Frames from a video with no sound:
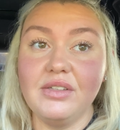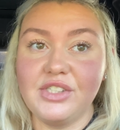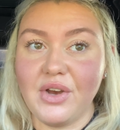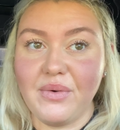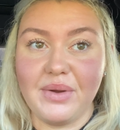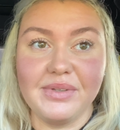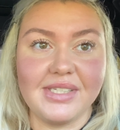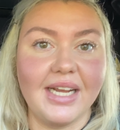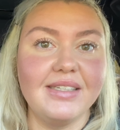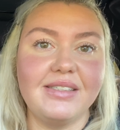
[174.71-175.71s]
So it was
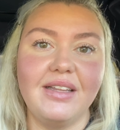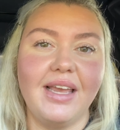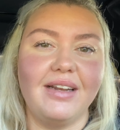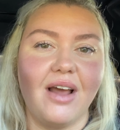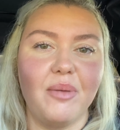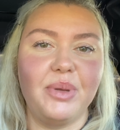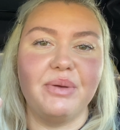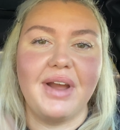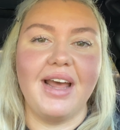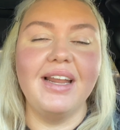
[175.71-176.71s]
nice to like not
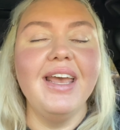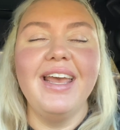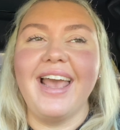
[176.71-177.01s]
be red,